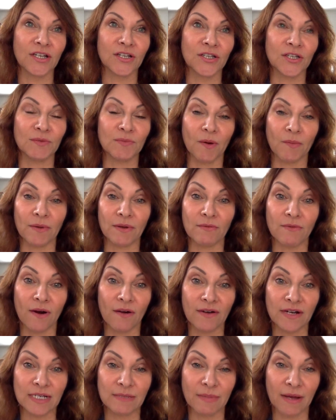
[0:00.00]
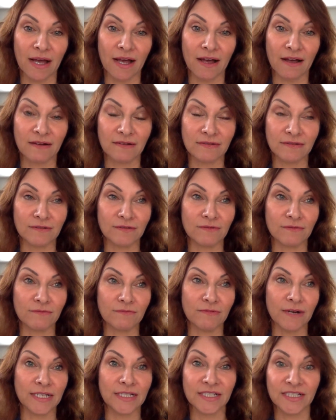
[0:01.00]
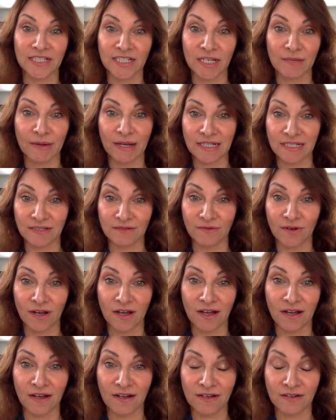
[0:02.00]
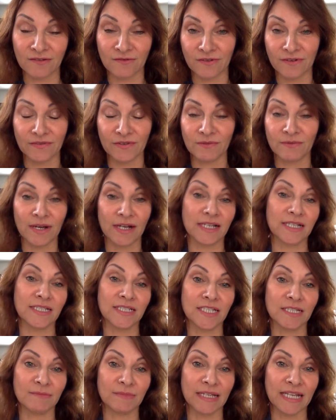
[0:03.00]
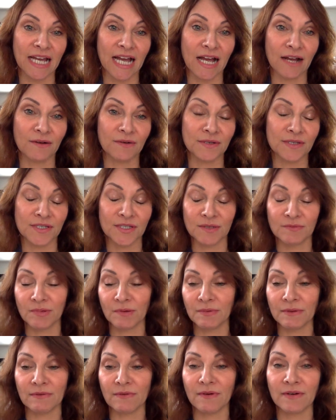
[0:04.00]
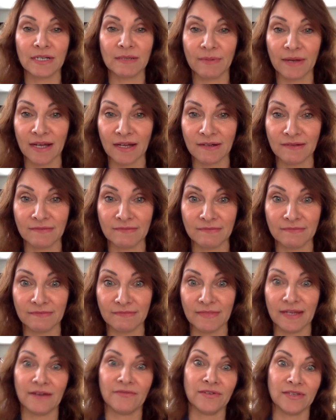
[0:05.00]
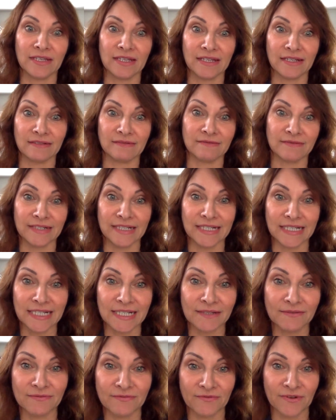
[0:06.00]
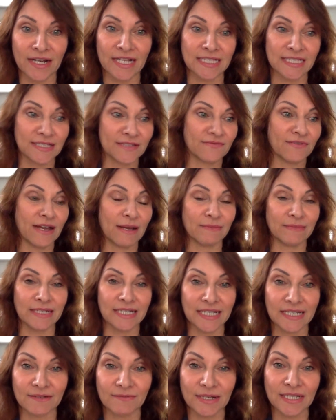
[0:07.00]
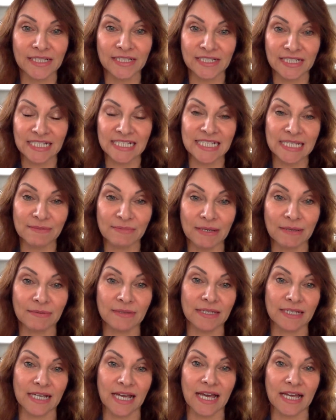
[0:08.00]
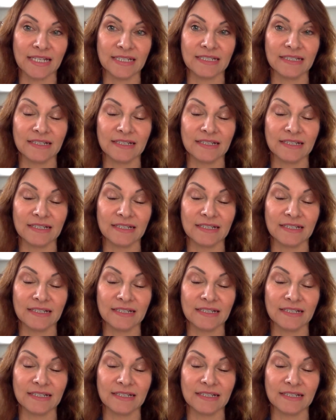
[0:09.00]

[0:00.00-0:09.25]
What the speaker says: You're probably worried about when you're going to go back to work, or if you're working too many hours, and you're probably worried about everything, really, friends, family, when you're going to see people again.